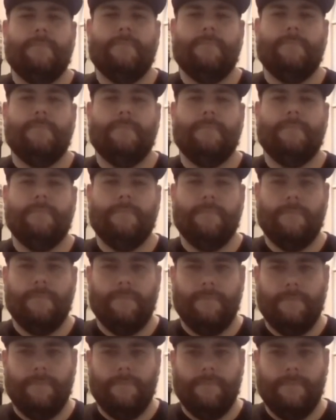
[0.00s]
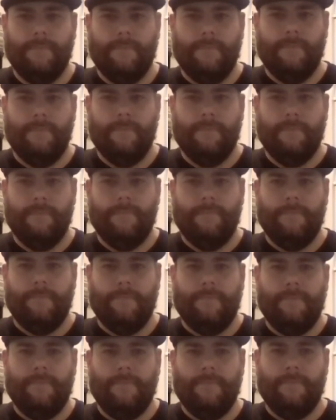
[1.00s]

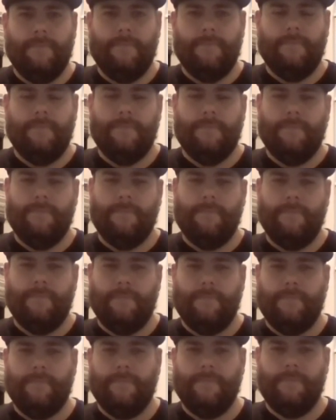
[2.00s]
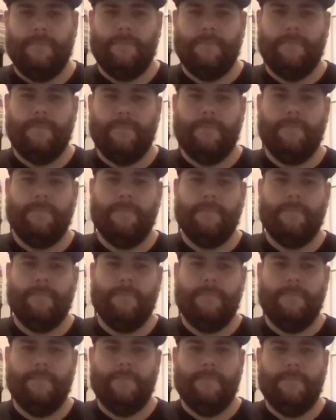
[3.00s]

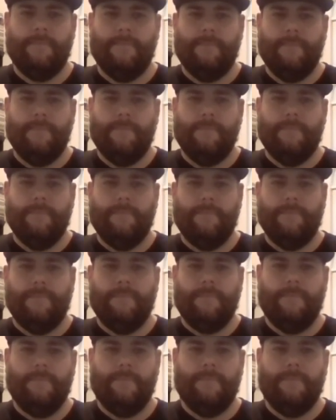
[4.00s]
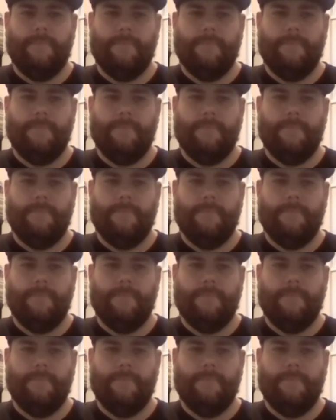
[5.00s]
[no speech]